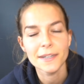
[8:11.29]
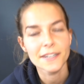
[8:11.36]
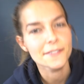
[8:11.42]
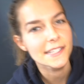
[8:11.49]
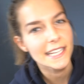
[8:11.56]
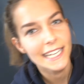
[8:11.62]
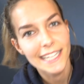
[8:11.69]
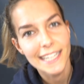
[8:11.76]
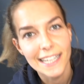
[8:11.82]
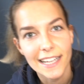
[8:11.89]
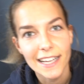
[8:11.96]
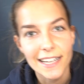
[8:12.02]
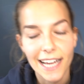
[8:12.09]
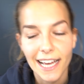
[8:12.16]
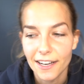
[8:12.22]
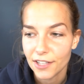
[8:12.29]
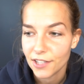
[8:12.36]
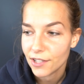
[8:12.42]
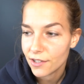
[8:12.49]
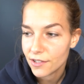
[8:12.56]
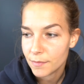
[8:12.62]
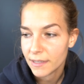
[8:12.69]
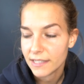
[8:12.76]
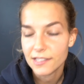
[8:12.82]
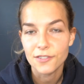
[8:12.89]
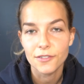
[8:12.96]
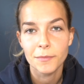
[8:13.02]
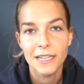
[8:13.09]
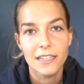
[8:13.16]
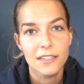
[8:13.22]
miles in and had a huge blister
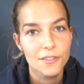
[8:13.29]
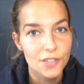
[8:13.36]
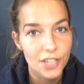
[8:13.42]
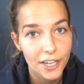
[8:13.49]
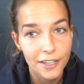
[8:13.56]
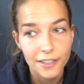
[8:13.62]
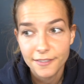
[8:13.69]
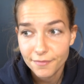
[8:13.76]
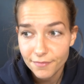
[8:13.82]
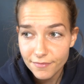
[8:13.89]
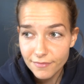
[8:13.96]
on my little toe.